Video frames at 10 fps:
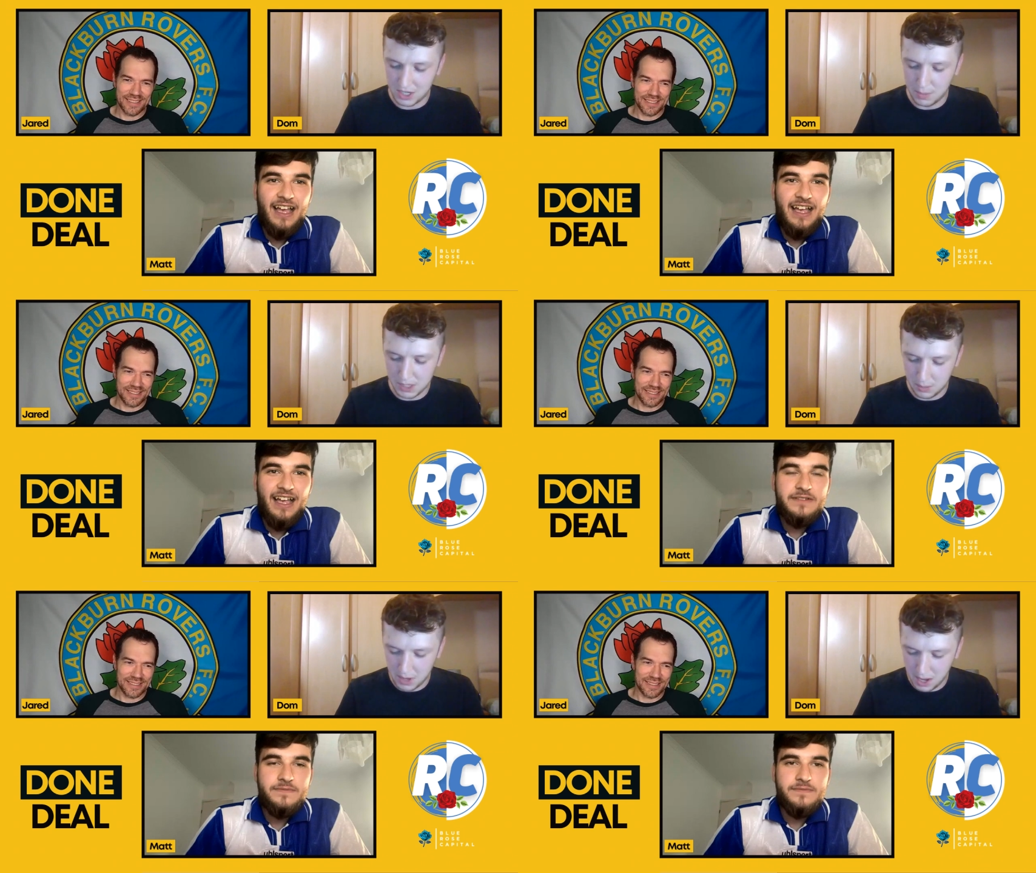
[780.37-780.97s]

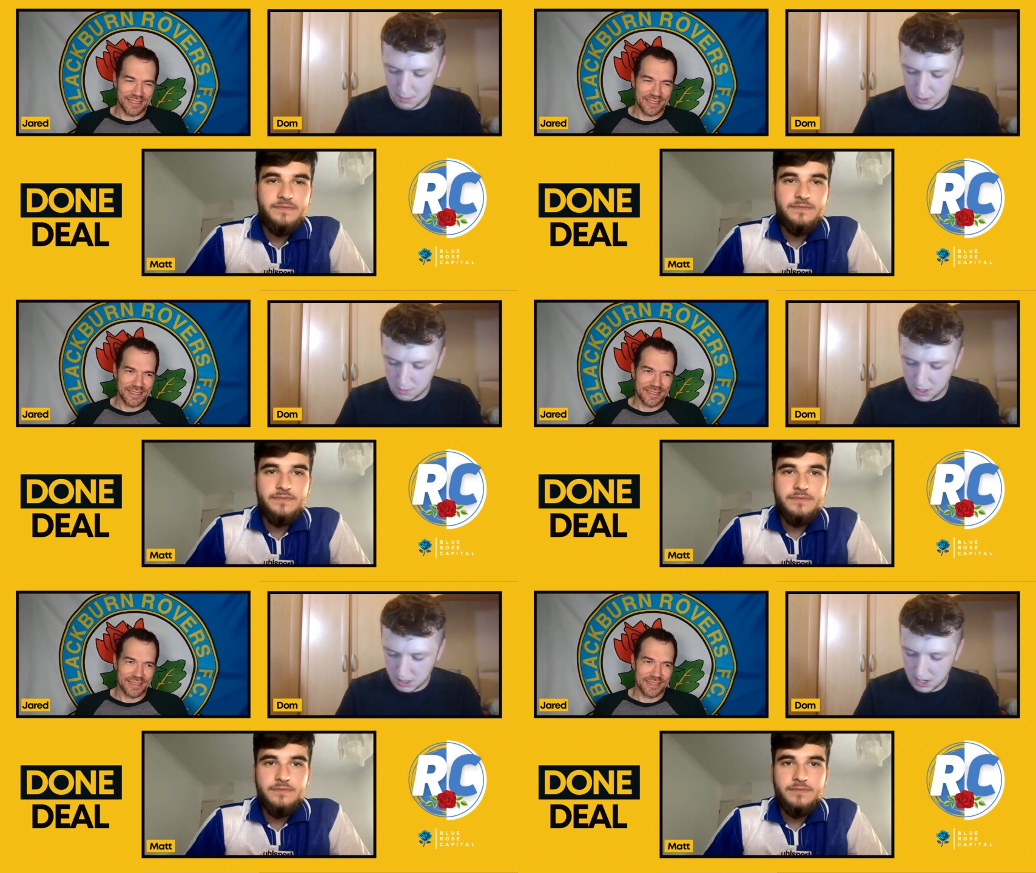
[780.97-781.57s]
Speaker 1: championship games
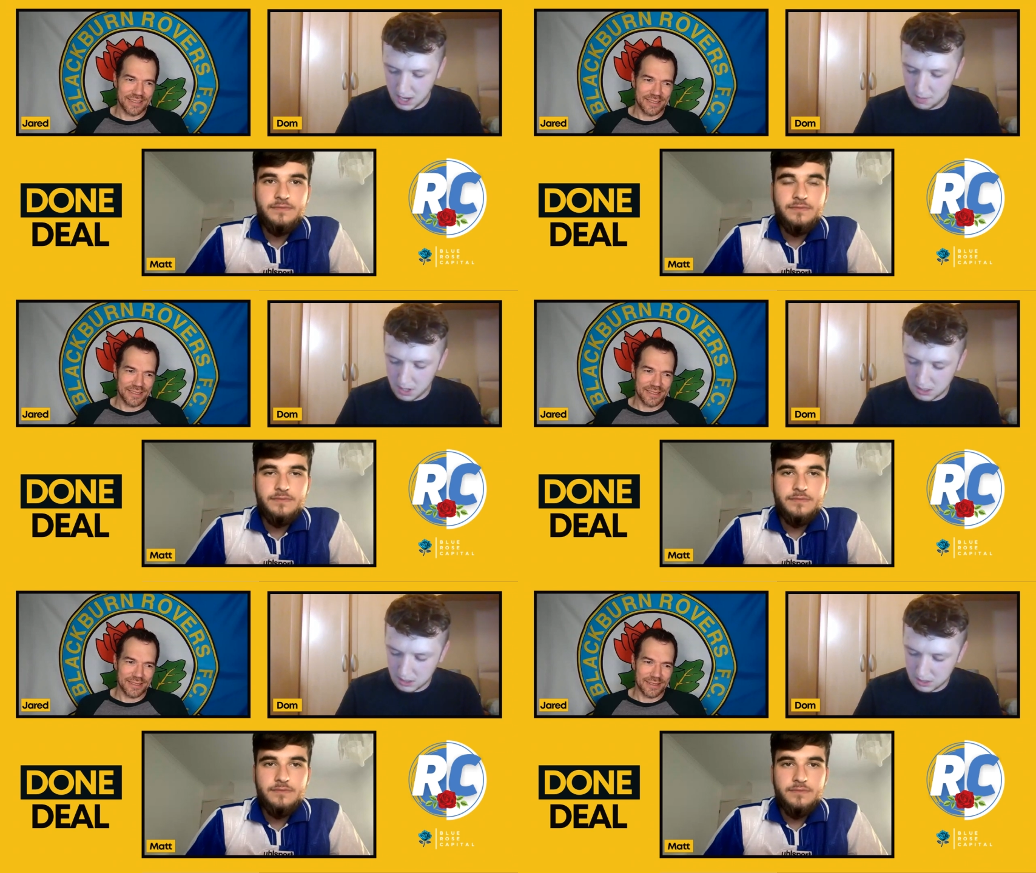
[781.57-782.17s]
compared to
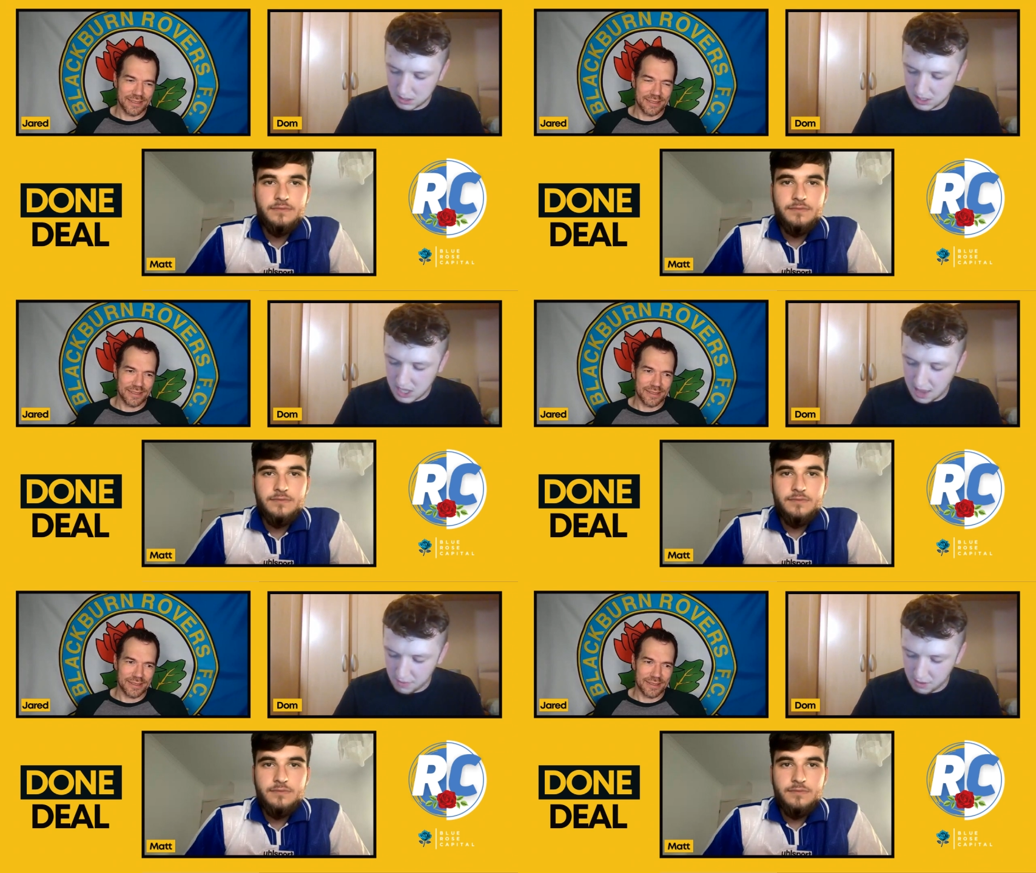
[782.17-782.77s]
Nyambe's
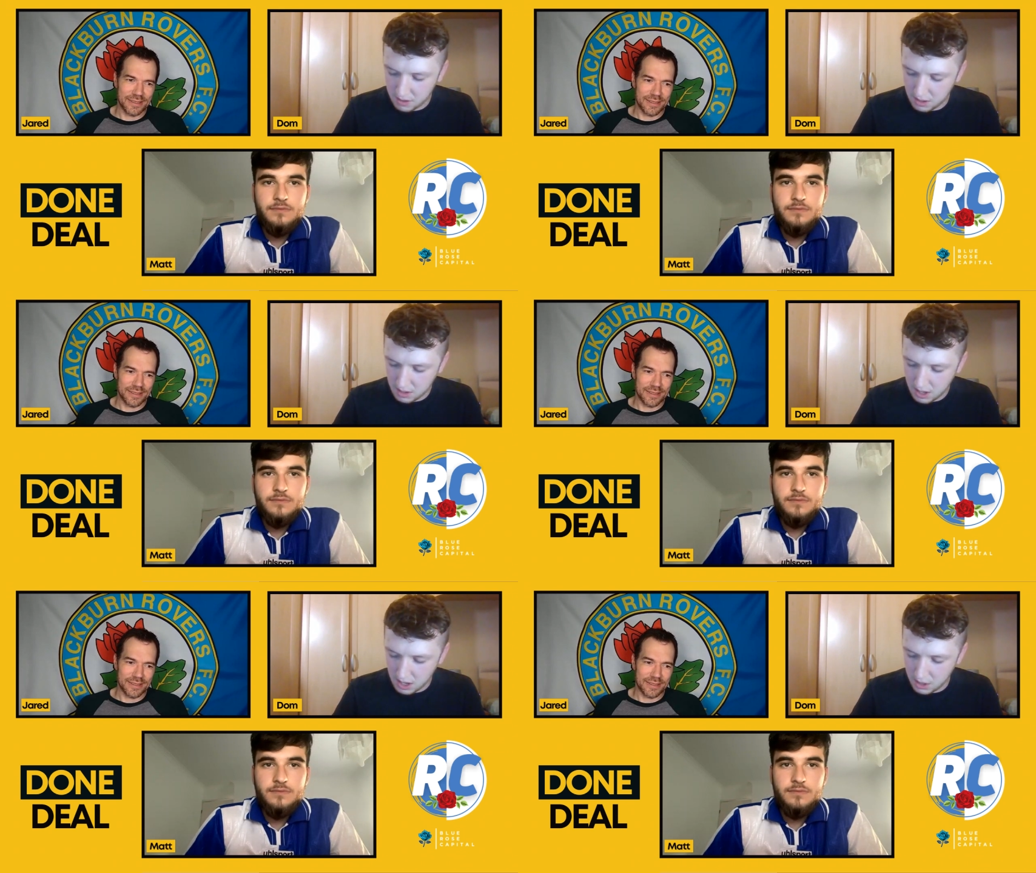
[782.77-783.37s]
seven
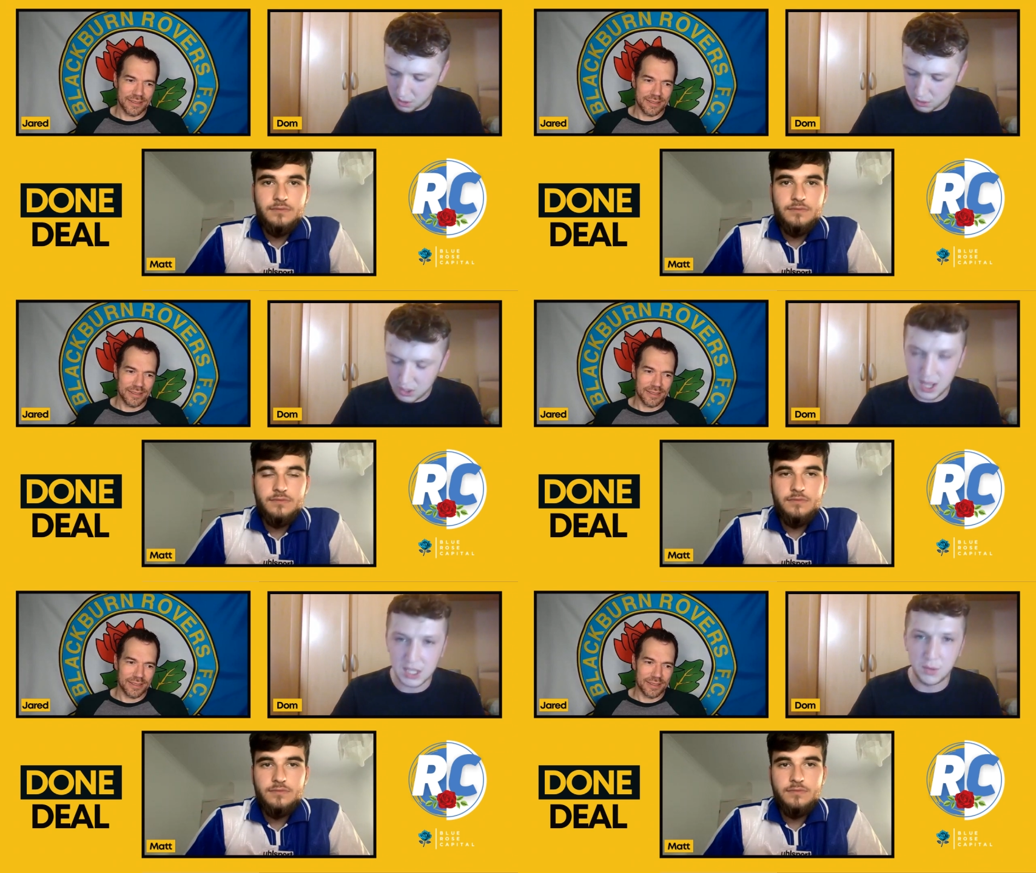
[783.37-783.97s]
in
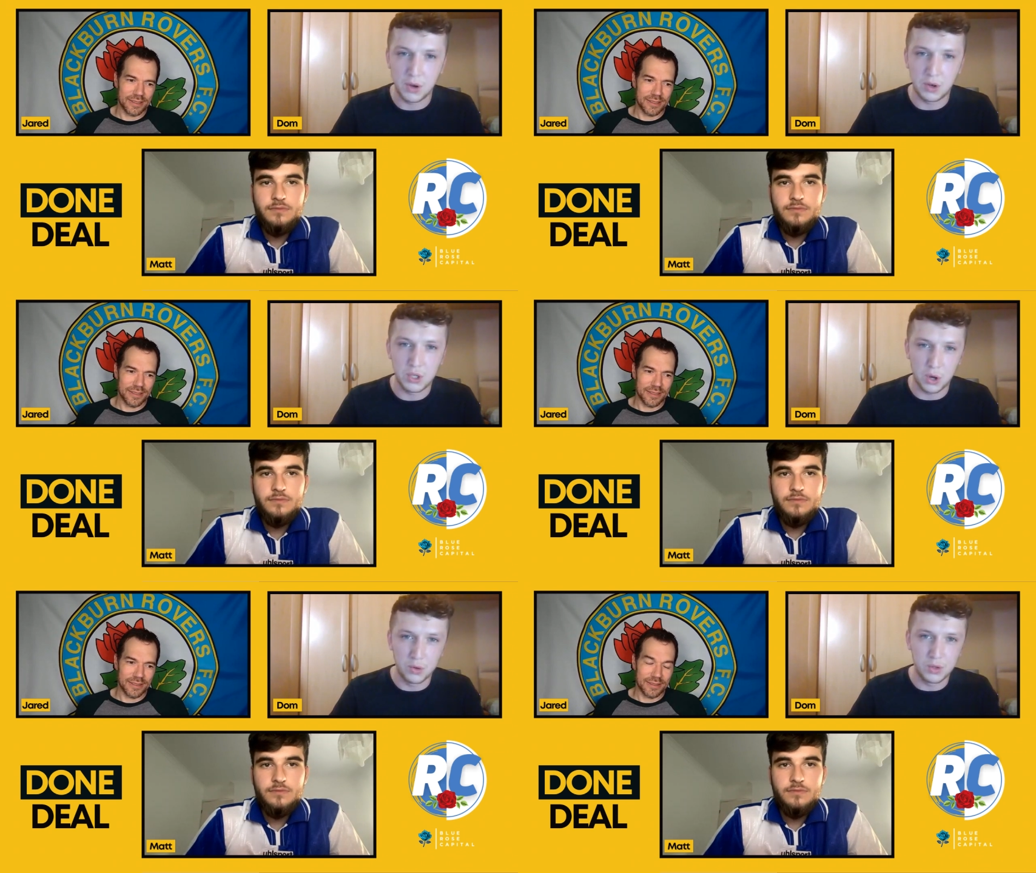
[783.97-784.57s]
181
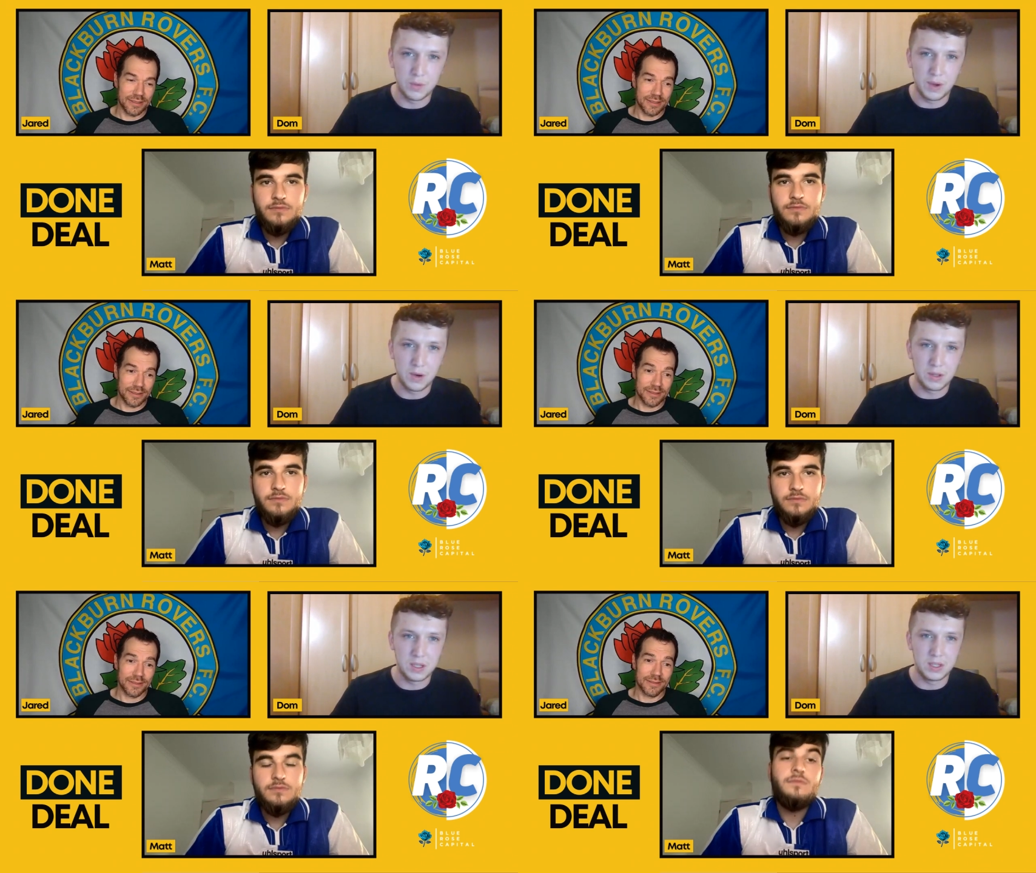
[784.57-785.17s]
total
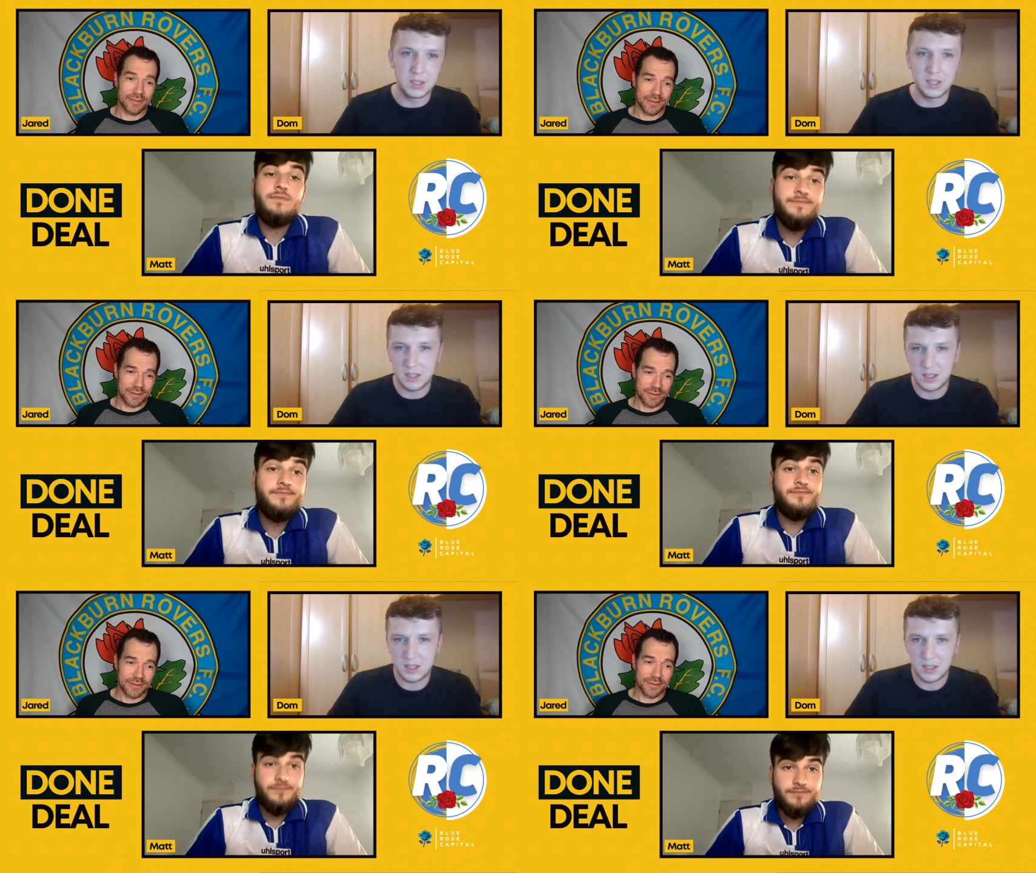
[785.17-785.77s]
appearances.
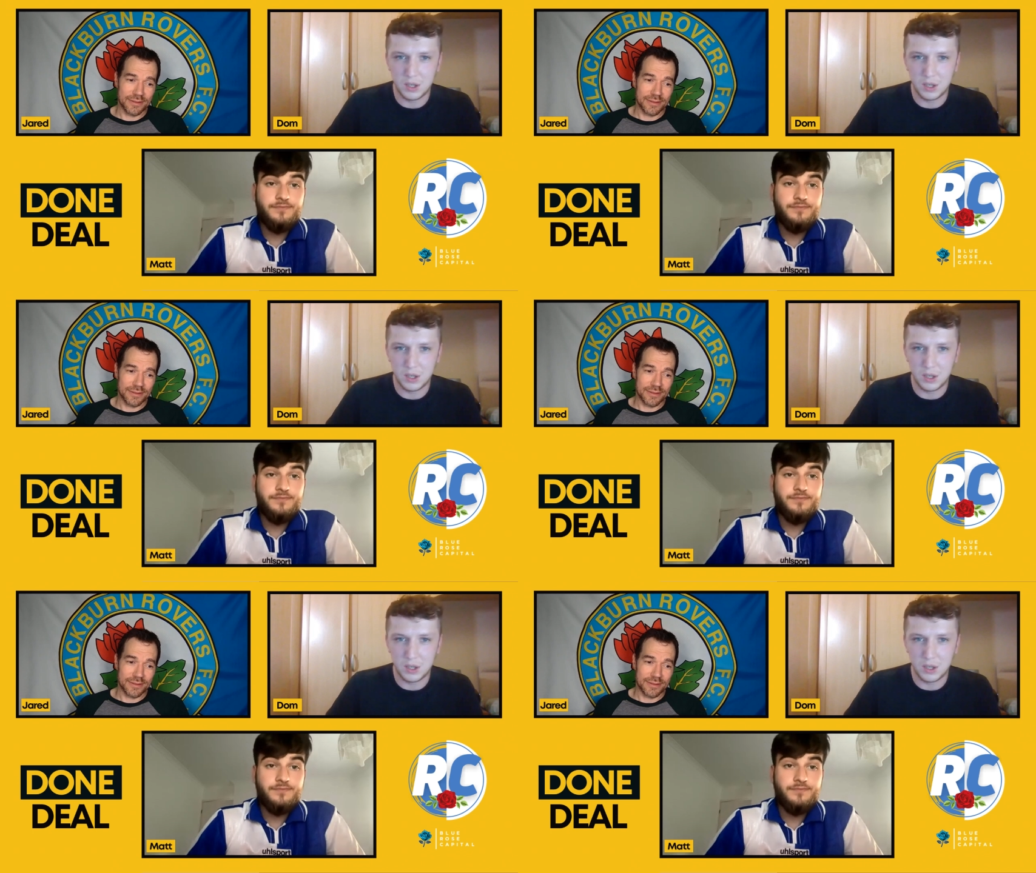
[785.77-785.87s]
It's